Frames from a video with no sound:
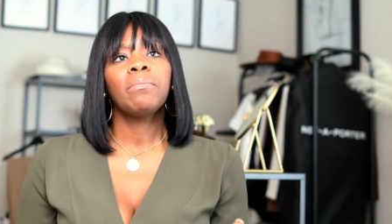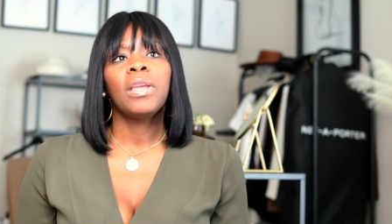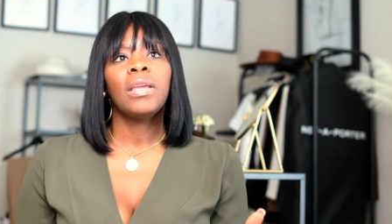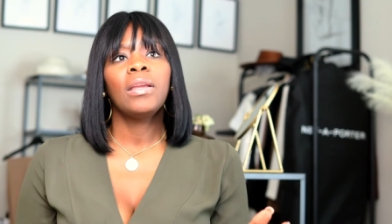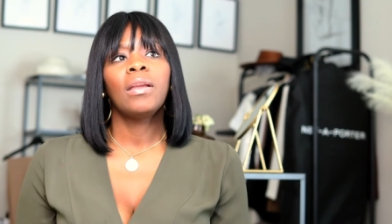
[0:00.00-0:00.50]

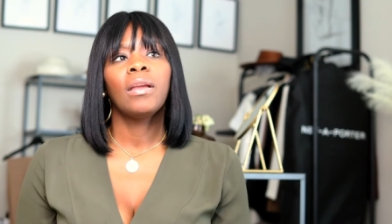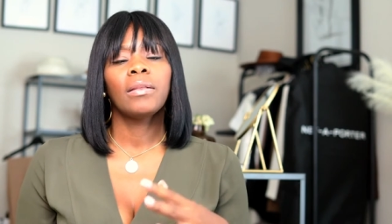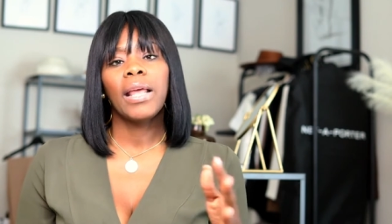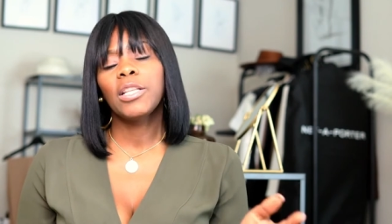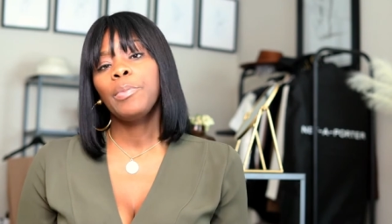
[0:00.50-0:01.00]
me,
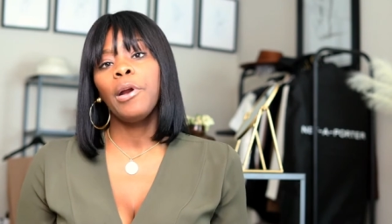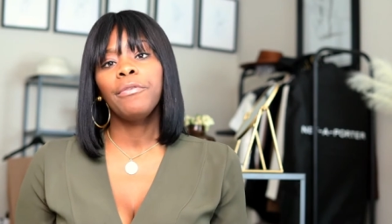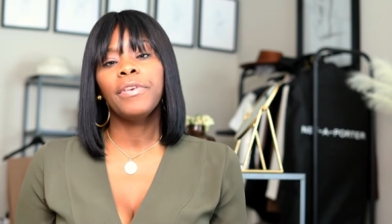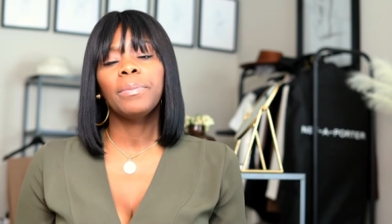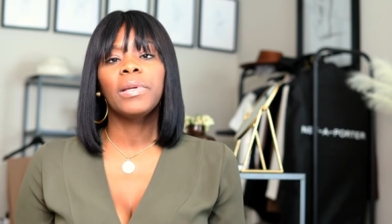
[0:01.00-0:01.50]
that's
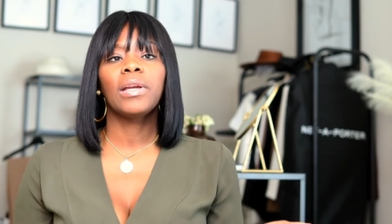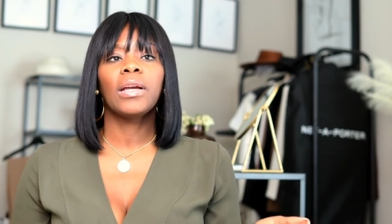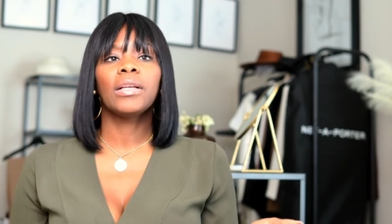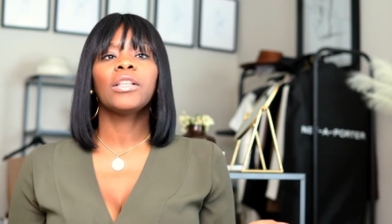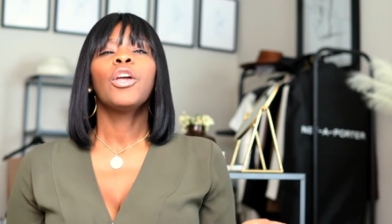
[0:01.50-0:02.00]
perfect
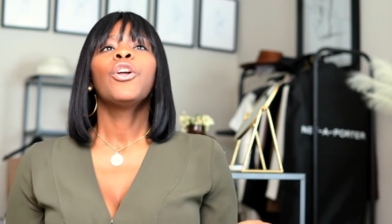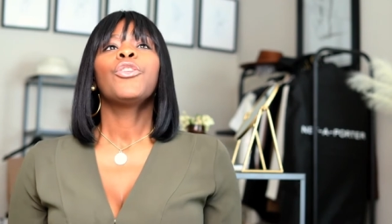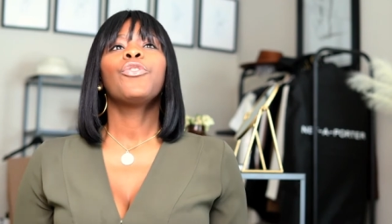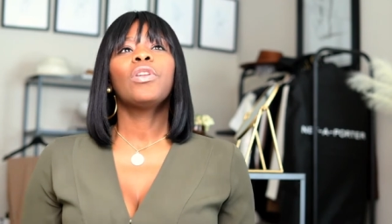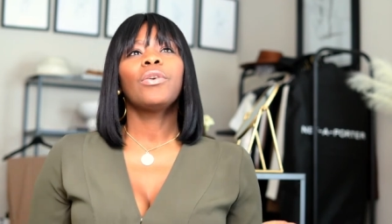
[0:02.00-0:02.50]
because
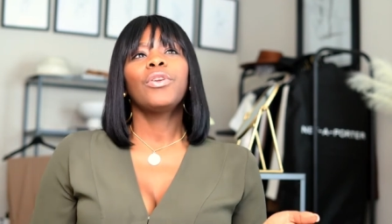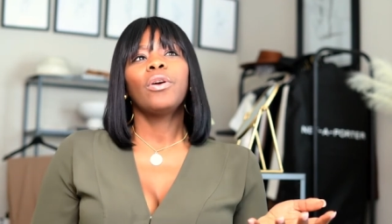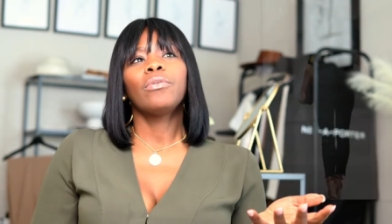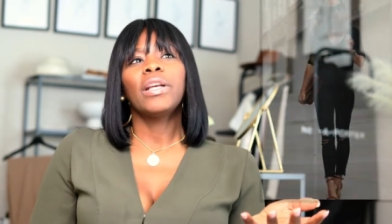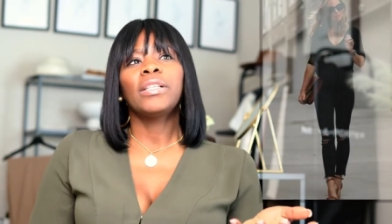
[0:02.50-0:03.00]
you know you
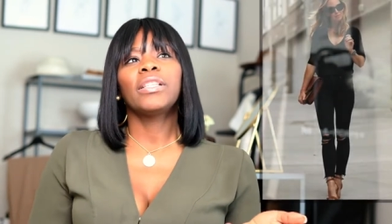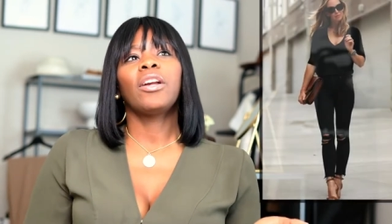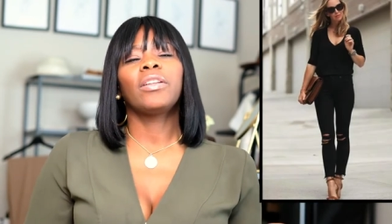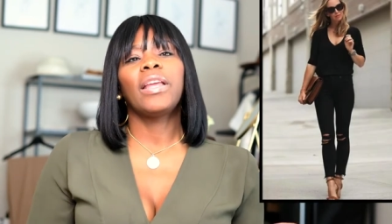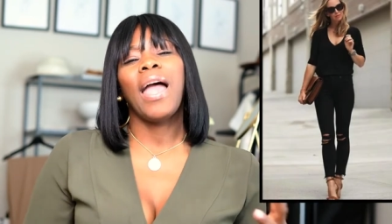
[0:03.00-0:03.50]
don't
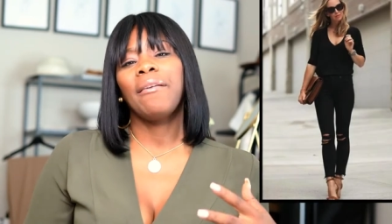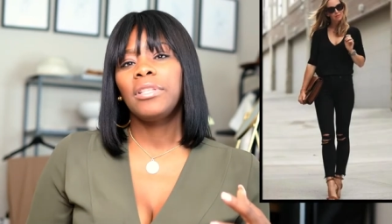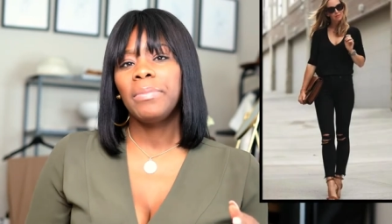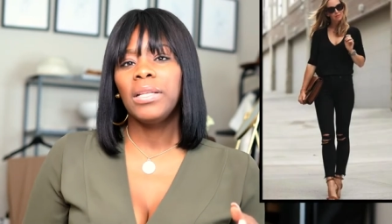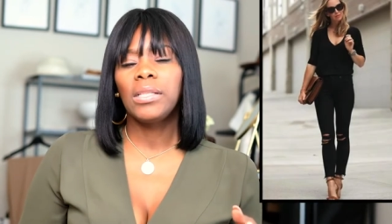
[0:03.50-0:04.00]
necessarily
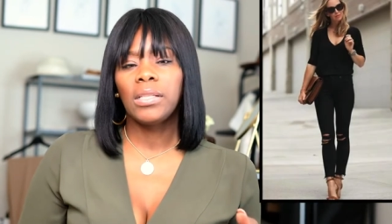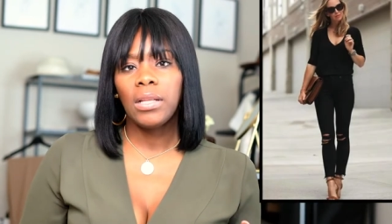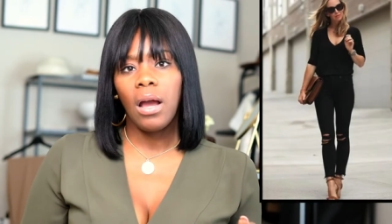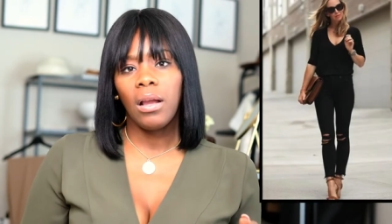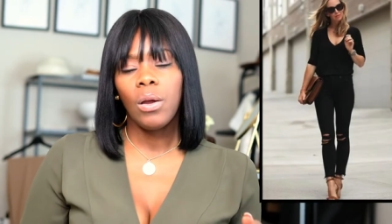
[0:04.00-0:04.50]
have to be
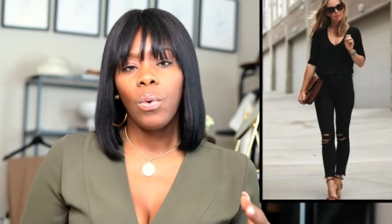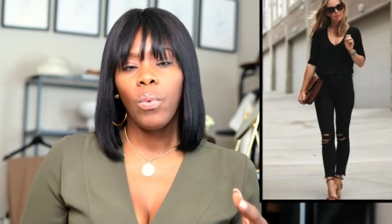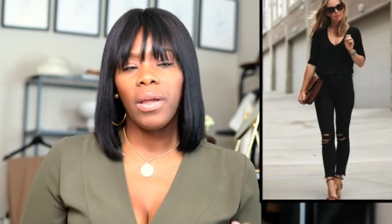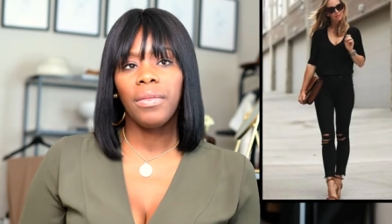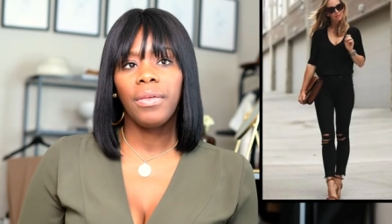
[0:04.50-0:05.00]
stuck
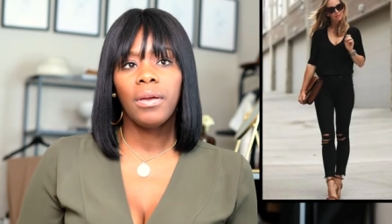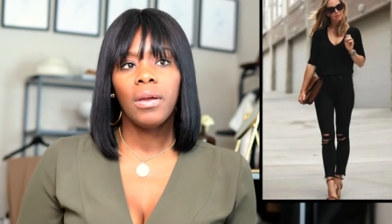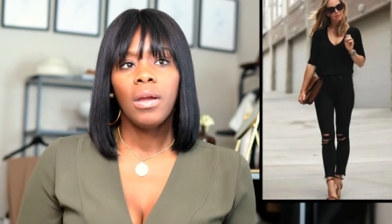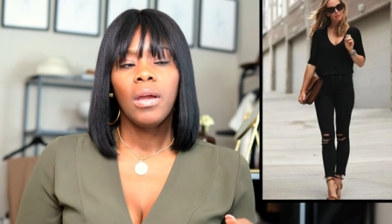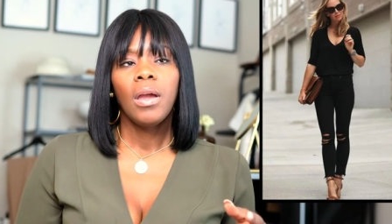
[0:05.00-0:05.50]
with
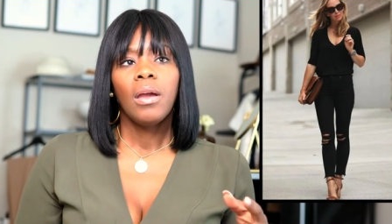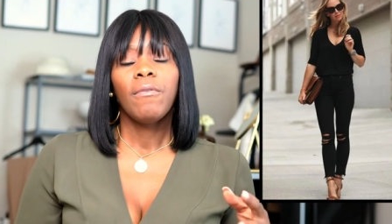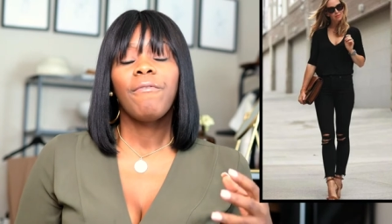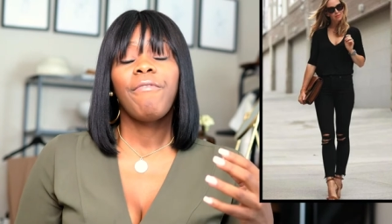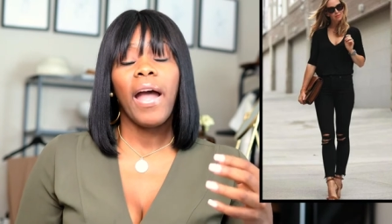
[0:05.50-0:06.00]

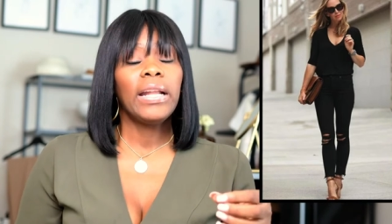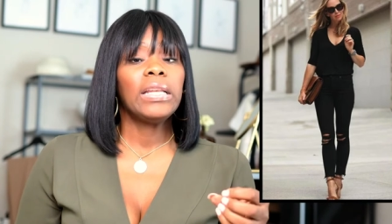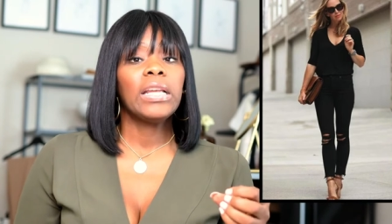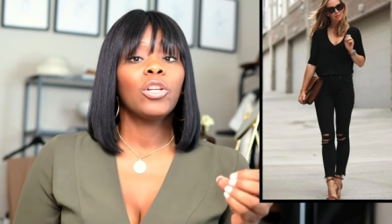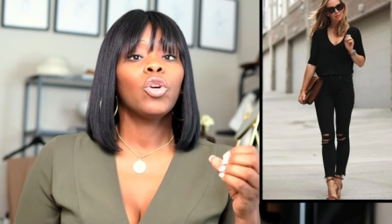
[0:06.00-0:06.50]

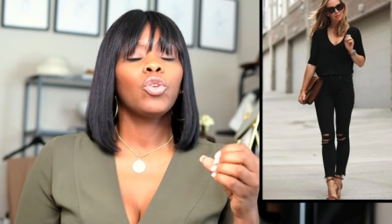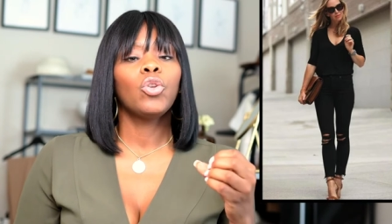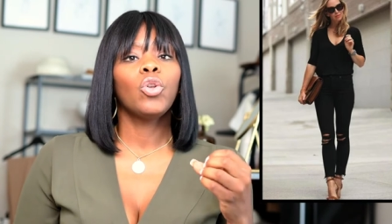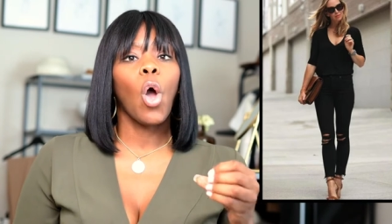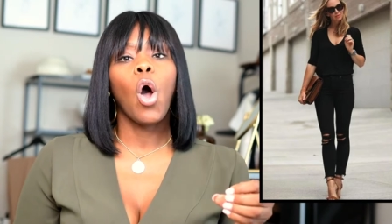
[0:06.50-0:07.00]
finding
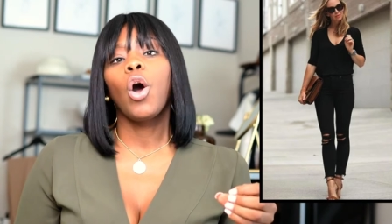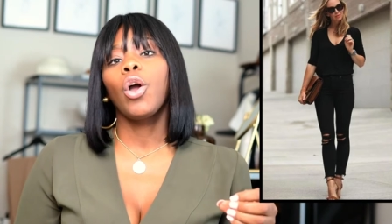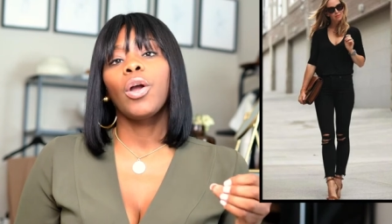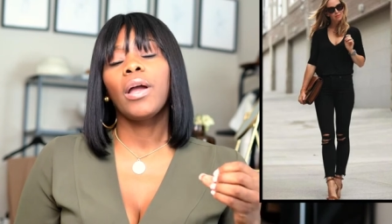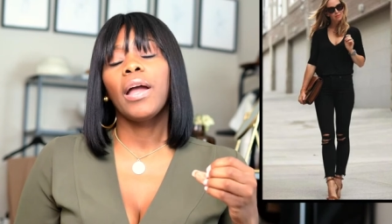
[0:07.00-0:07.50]

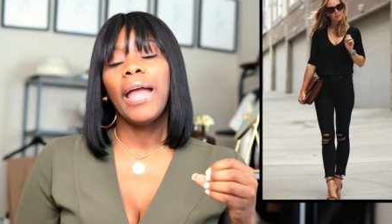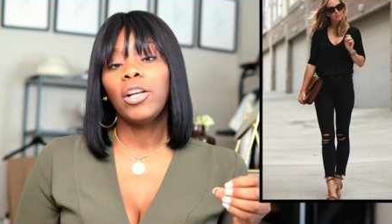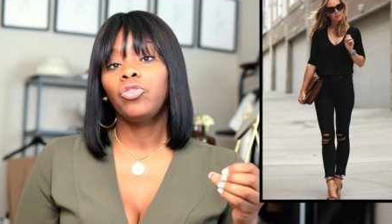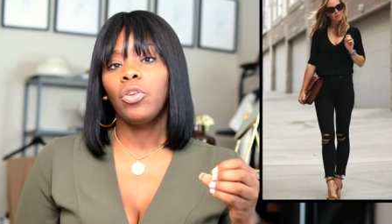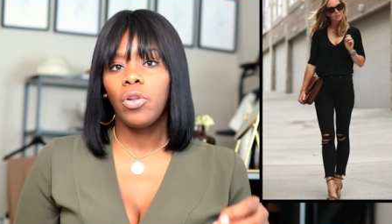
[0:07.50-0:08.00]
long, an
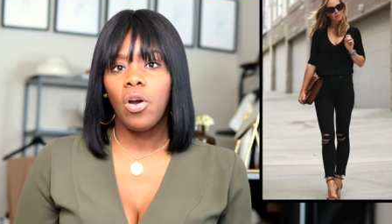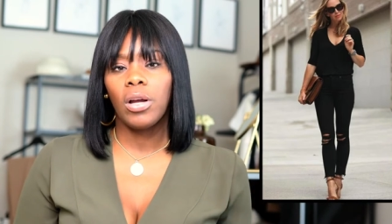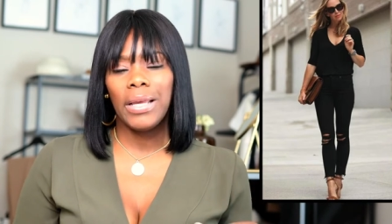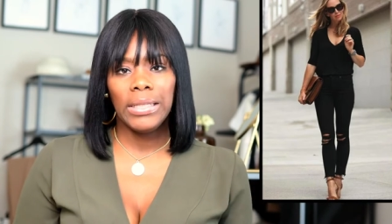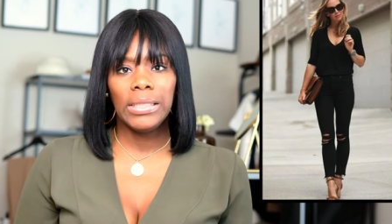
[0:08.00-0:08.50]
extra
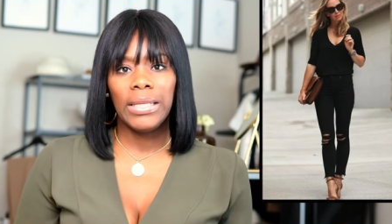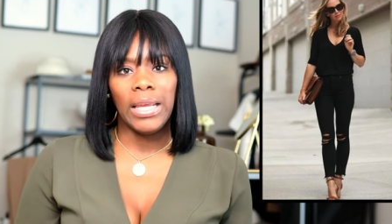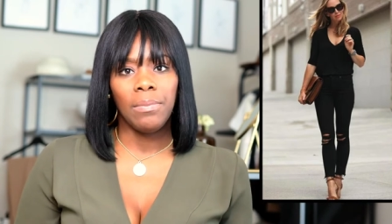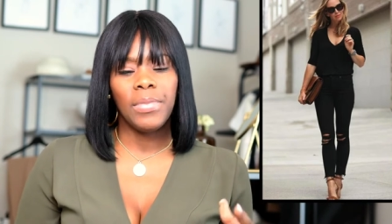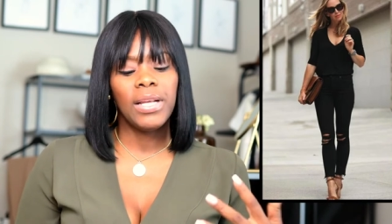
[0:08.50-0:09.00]
long inseam.